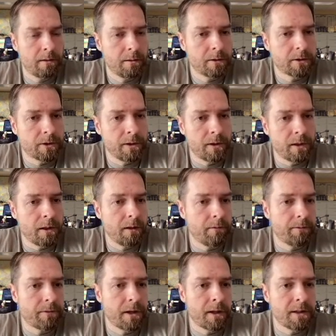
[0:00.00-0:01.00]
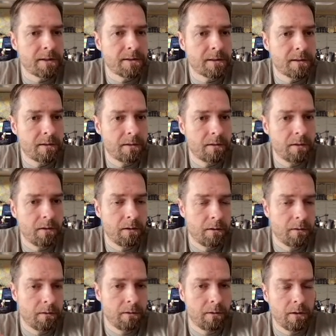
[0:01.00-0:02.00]
so that it finds,
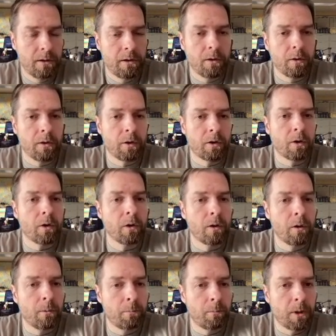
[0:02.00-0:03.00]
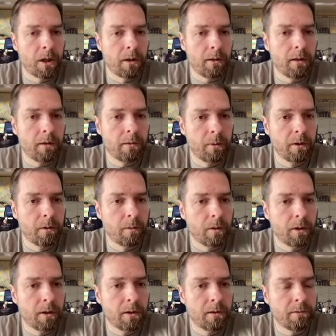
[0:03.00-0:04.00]
the current month. We don't
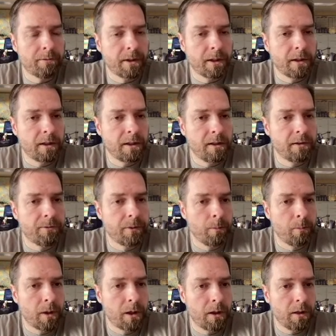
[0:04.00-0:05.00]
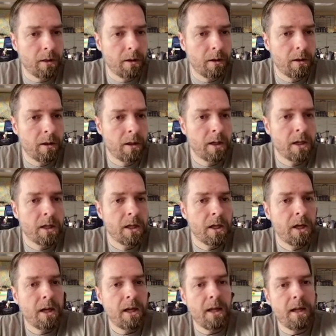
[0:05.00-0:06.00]
want it to find a different month.
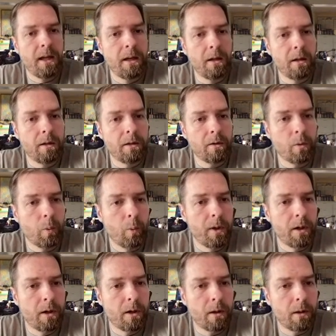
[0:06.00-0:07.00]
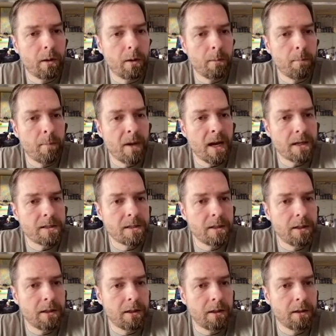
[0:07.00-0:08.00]
And we are
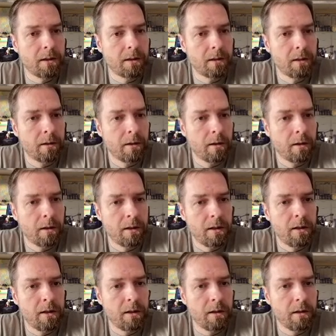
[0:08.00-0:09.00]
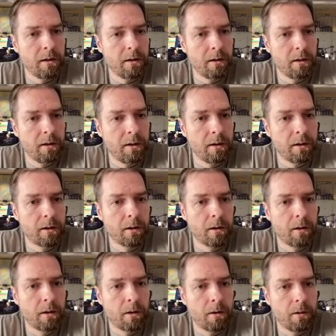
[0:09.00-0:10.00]
matching year,
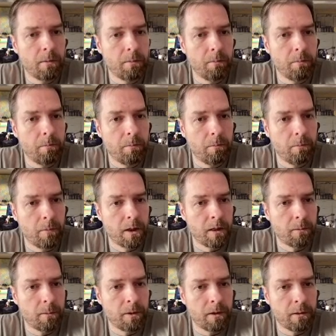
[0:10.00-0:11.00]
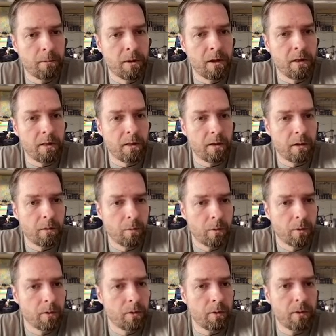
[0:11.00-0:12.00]
month. We're
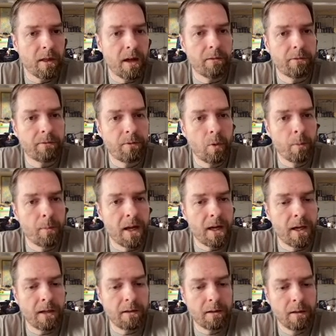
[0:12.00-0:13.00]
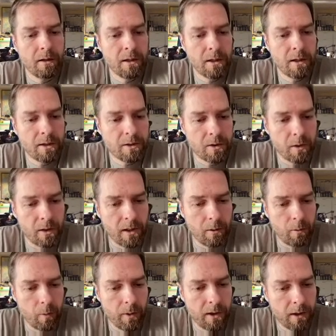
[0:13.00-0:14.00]
doing that format so that
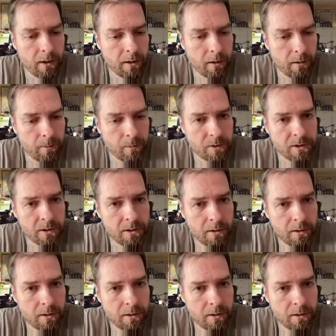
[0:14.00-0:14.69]
when it comes